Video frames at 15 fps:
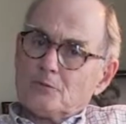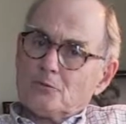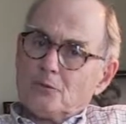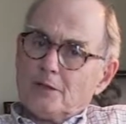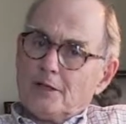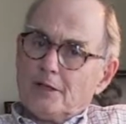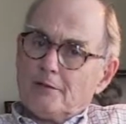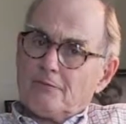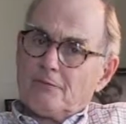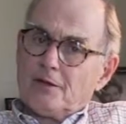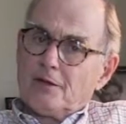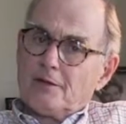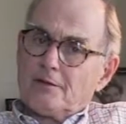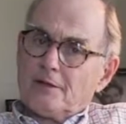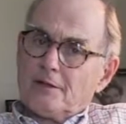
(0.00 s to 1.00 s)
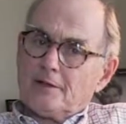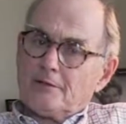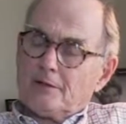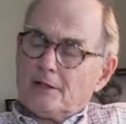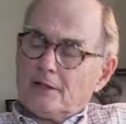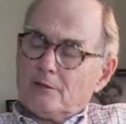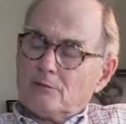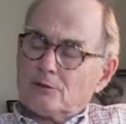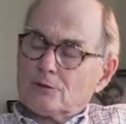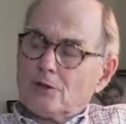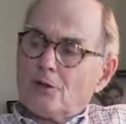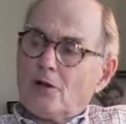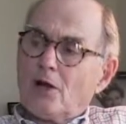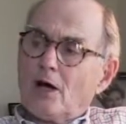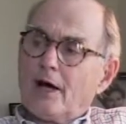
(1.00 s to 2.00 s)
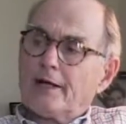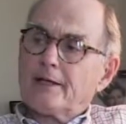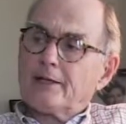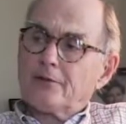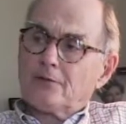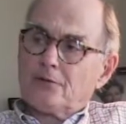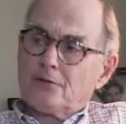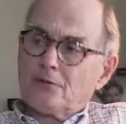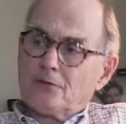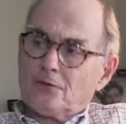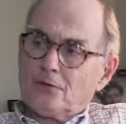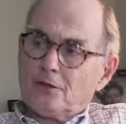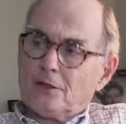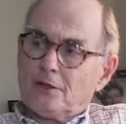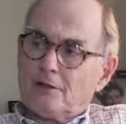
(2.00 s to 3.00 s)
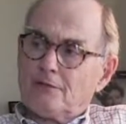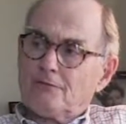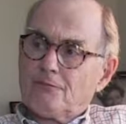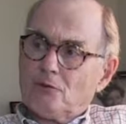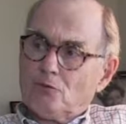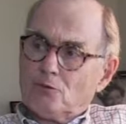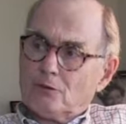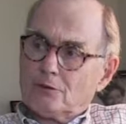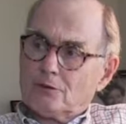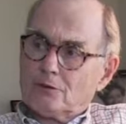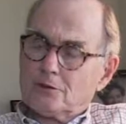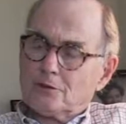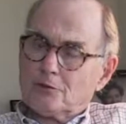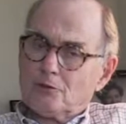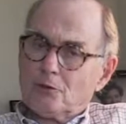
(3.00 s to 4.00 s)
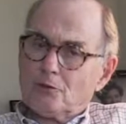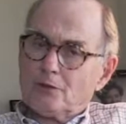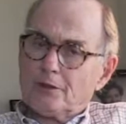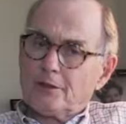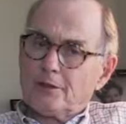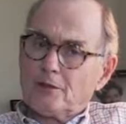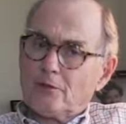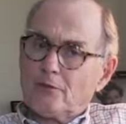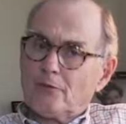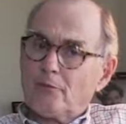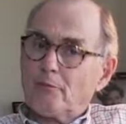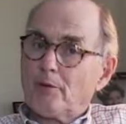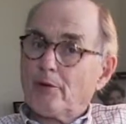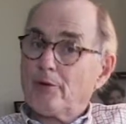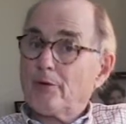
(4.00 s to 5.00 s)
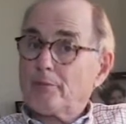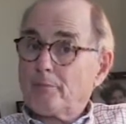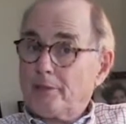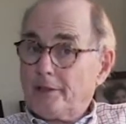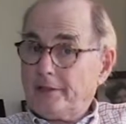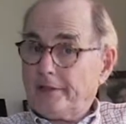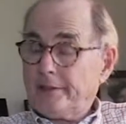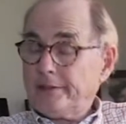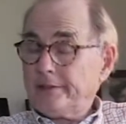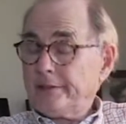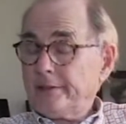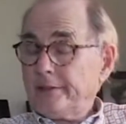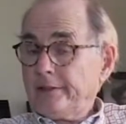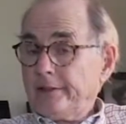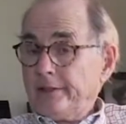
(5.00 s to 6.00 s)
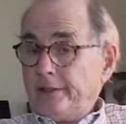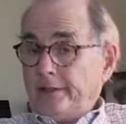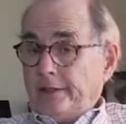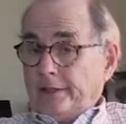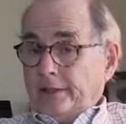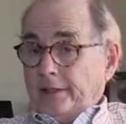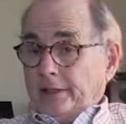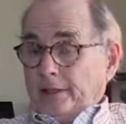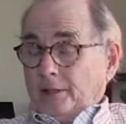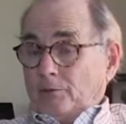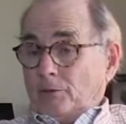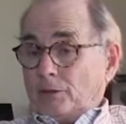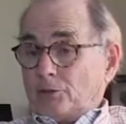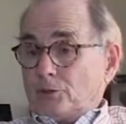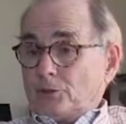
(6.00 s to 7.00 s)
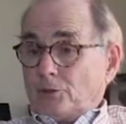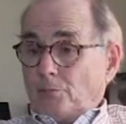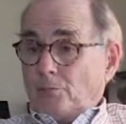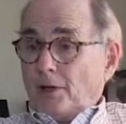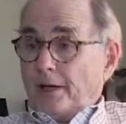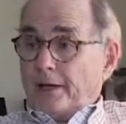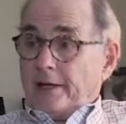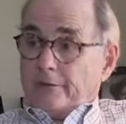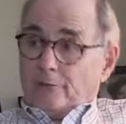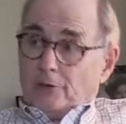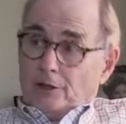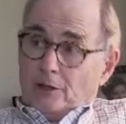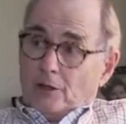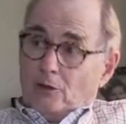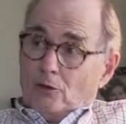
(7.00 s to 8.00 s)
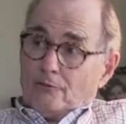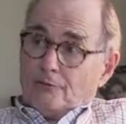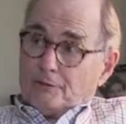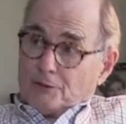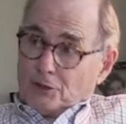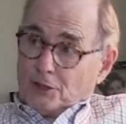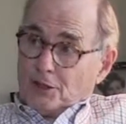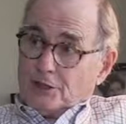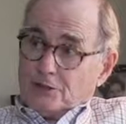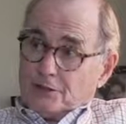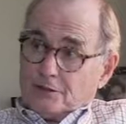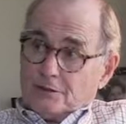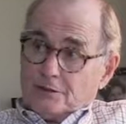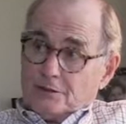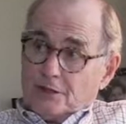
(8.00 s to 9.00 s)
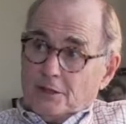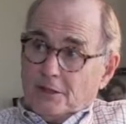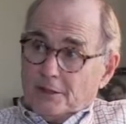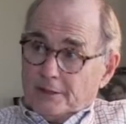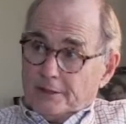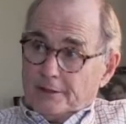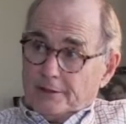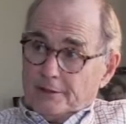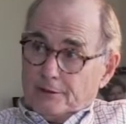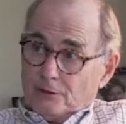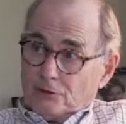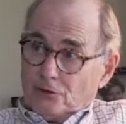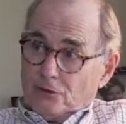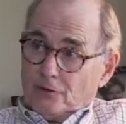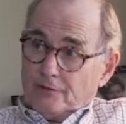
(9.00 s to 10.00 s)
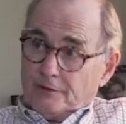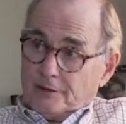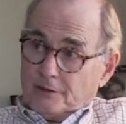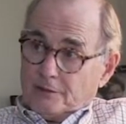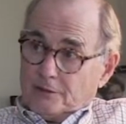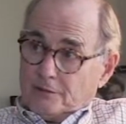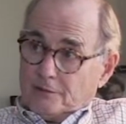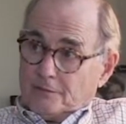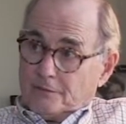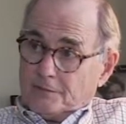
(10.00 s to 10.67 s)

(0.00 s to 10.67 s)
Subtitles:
when I found out that I was allotted to the Air Force under what we call the Berry Plan, which was a plan where all physicians entered the service.